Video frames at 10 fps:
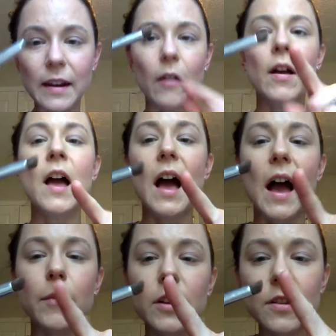Now,
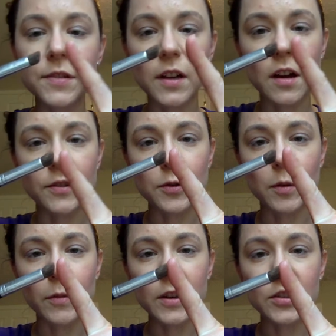I'm going to use a contour
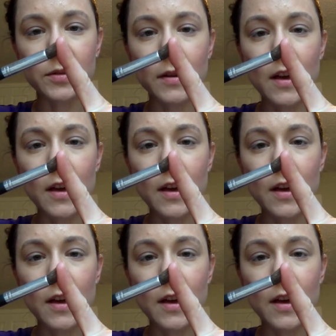brush.